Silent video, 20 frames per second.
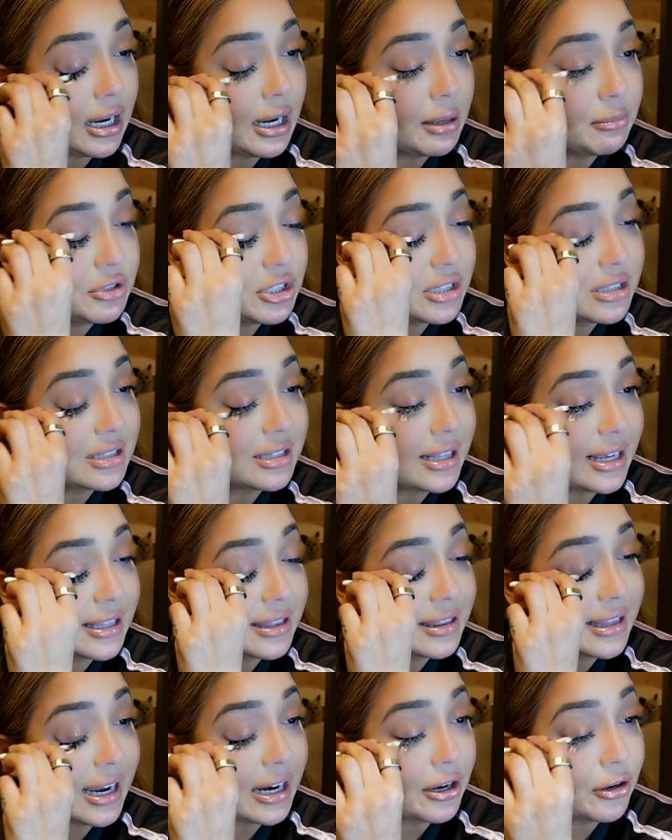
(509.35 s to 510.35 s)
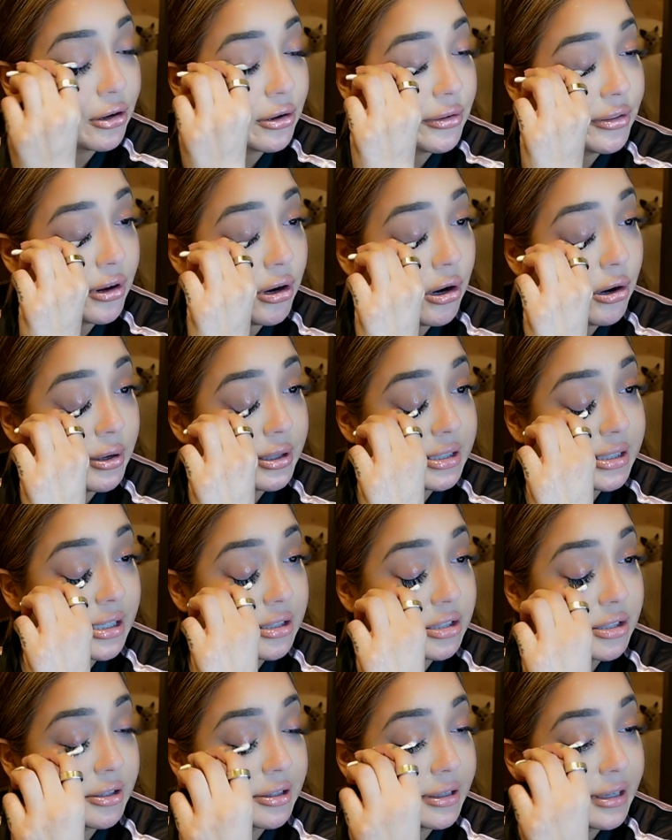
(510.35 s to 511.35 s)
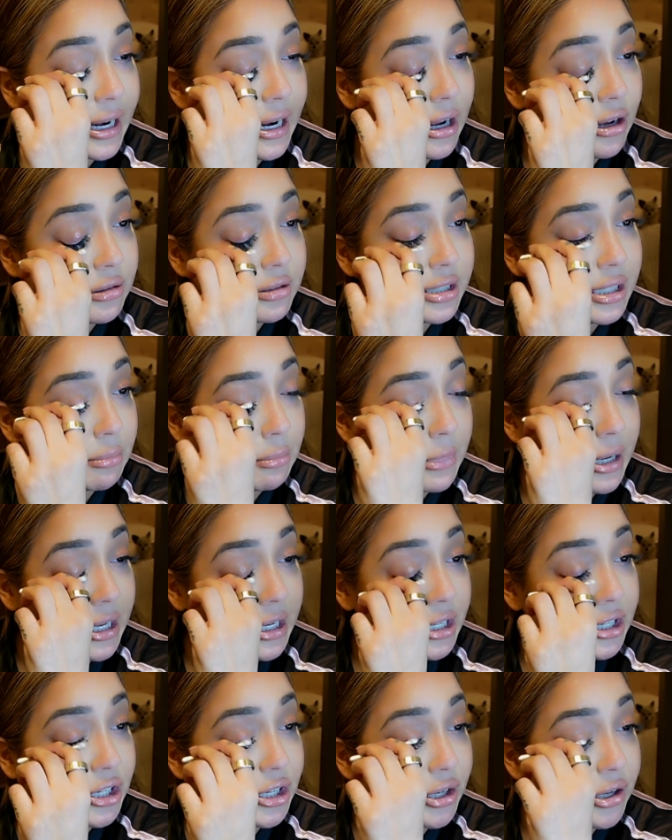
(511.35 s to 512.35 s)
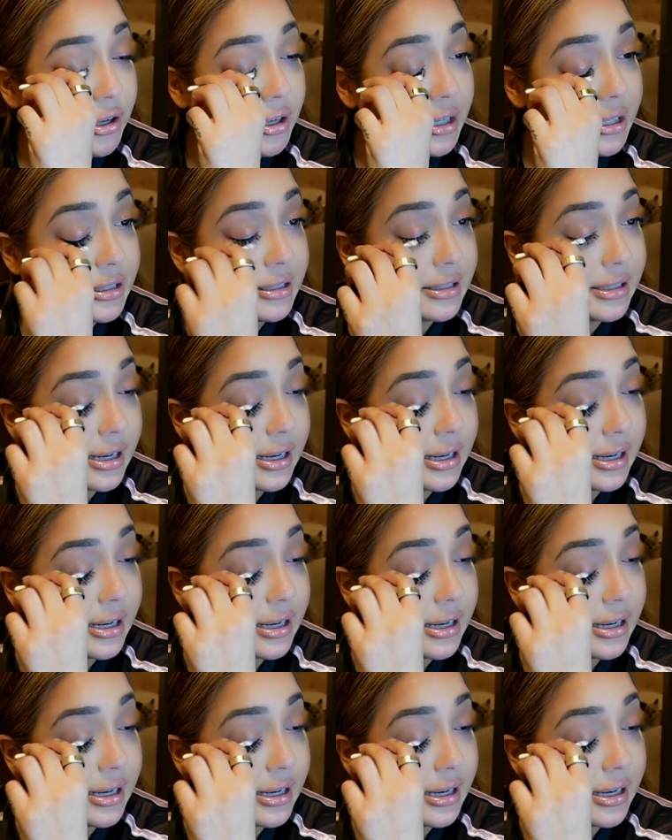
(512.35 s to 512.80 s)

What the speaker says: I'm just that girl that always has her nails manicured and